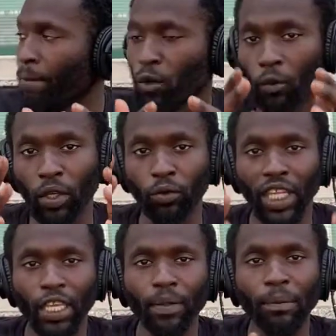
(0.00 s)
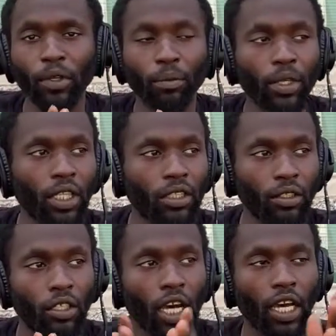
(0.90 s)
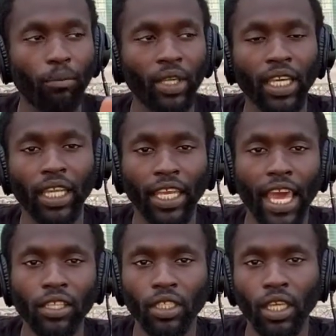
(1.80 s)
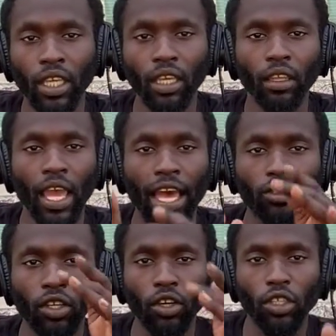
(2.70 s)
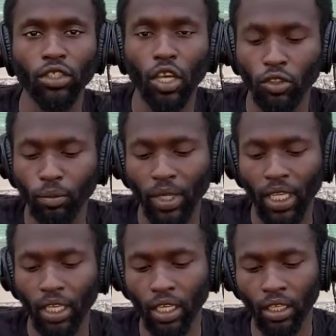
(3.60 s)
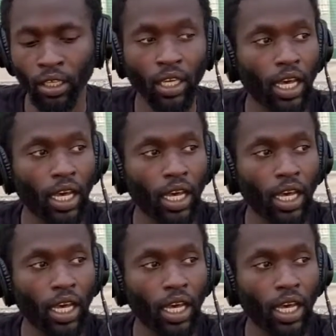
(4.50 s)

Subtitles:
what we need people to be engaging in as they're on social media